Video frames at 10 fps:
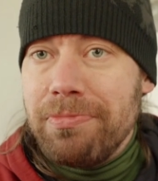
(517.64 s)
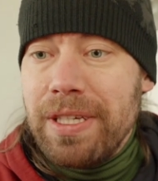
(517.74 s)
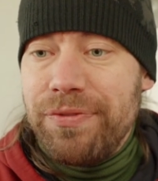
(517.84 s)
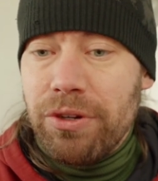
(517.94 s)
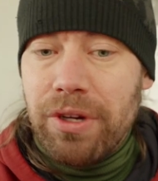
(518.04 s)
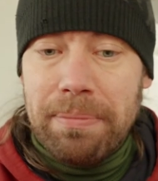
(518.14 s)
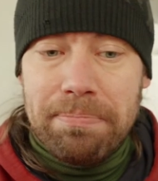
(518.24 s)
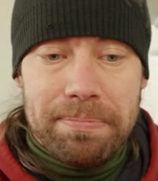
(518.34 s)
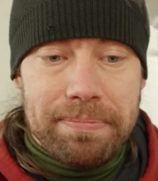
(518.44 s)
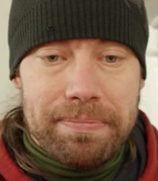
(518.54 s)
if you're gonna
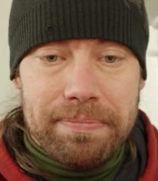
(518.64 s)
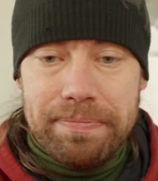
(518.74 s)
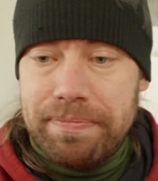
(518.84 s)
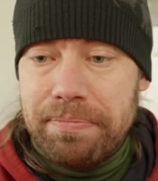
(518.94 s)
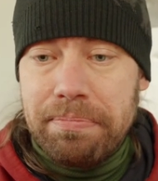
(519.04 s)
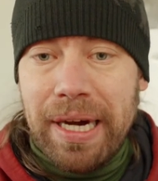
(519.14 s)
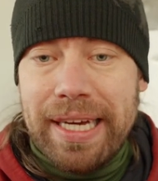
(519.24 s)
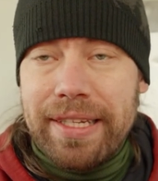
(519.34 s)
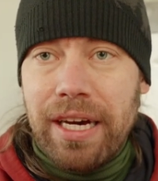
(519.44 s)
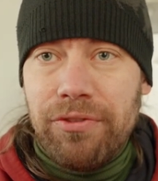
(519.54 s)
buy
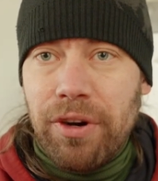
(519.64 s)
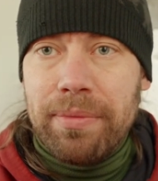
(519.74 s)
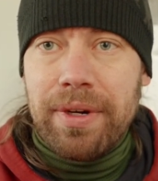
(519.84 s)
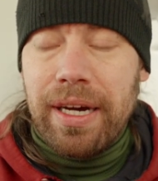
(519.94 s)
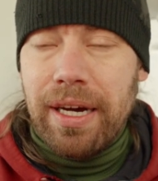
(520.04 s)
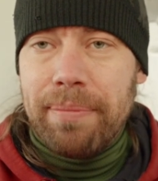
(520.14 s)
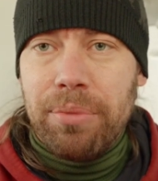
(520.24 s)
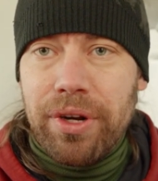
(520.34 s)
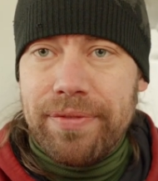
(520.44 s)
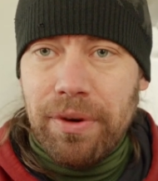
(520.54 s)
it now I
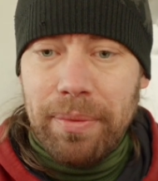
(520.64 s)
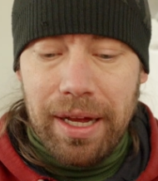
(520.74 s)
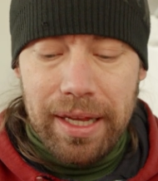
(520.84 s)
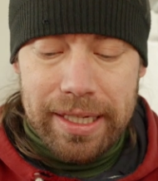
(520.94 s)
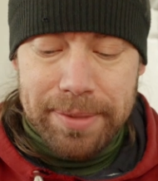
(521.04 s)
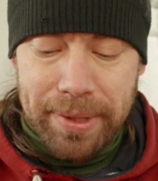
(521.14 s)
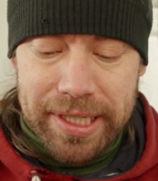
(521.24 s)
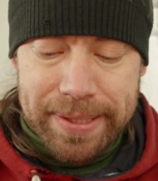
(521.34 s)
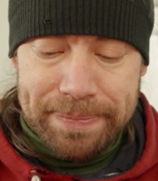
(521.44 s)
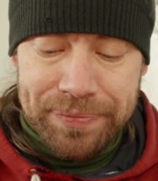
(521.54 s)
bought it from
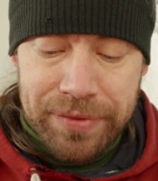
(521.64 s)
AliExpress,